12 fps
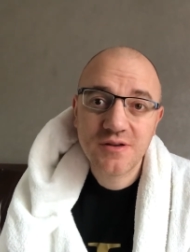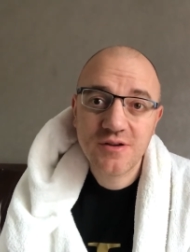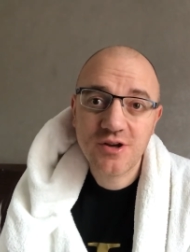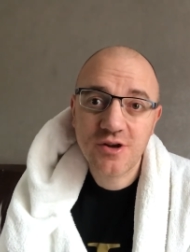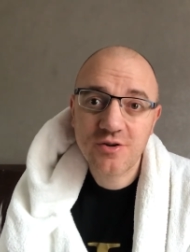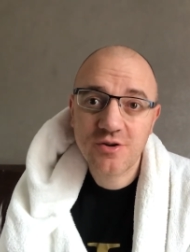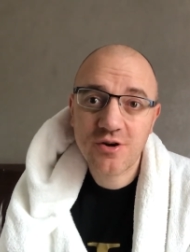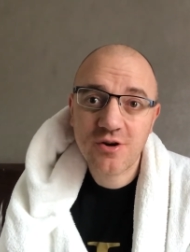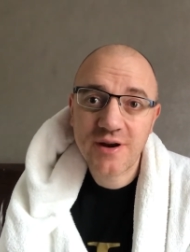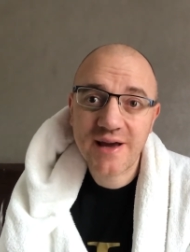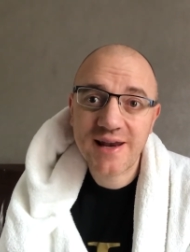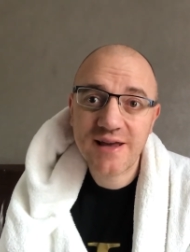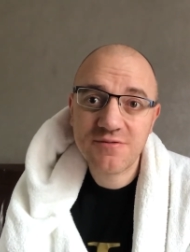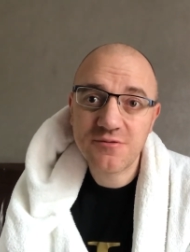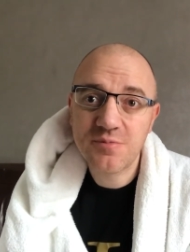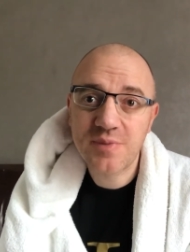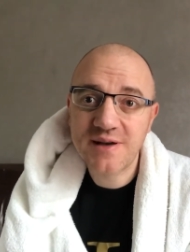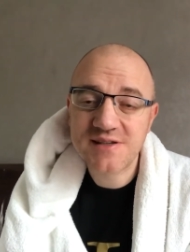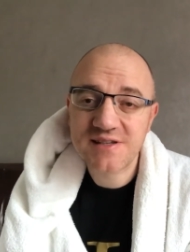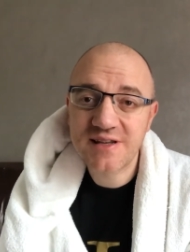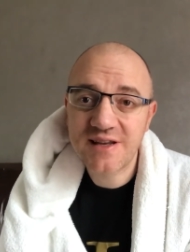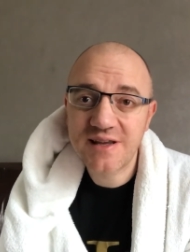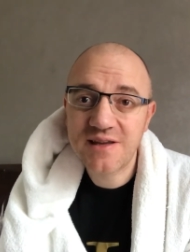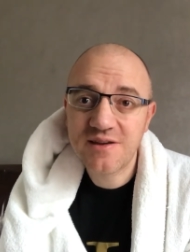you know, you're not on our level,
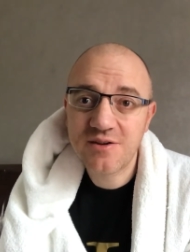basically.